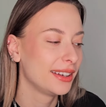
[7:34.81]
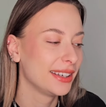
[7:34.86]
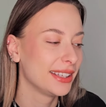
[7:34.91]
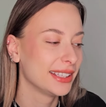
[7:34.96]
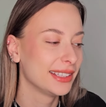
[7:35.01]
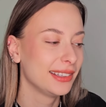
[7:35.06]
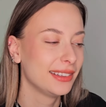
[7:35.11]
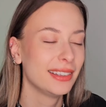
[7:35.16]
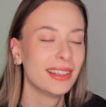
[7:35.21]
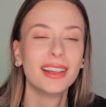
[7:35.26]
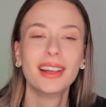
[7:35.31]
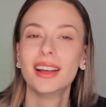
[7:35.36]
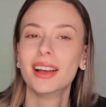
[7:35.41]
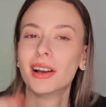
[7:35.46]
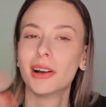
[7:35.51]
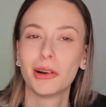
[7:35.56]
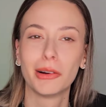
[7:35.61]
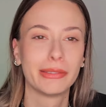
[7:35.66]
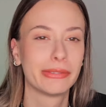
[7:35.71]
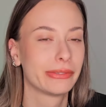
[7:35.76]
lid
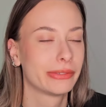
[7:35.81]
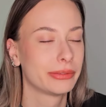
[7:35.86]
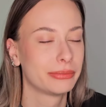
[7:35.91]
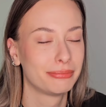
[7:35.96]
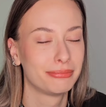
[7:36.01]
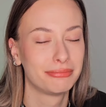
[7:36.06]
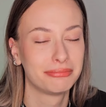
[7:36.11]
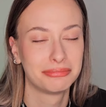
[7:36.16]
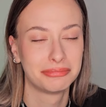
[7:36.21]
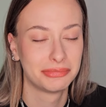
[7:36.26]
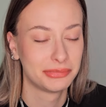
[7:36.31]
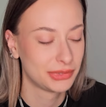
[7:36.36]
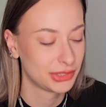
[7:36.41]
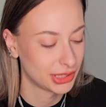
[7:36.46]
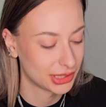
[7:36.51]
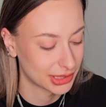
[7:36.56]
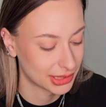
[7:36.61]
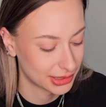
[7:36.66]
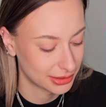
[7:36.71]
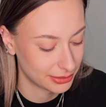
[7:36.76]
of
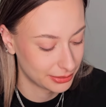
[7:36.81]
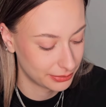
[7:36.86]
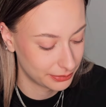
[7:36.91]
just